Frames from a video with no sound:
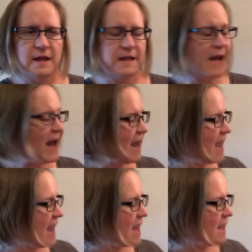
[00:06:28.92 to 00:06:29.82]
Yeah,
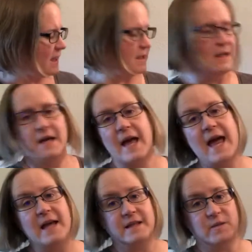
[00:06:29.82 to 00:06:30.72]
L.
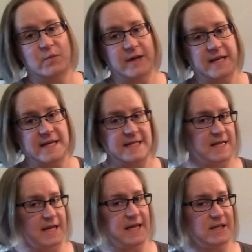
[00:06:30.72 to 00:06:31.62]
L is pretty
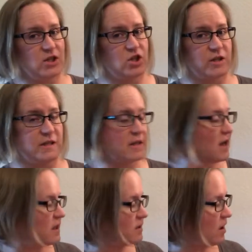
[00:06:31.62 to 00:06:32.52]
easy. It's just
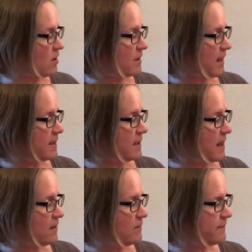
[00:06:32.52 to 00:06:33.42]
a tall line
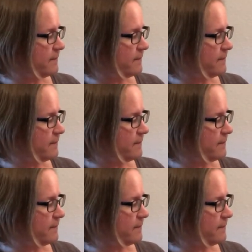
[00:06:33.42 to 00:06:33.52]
down,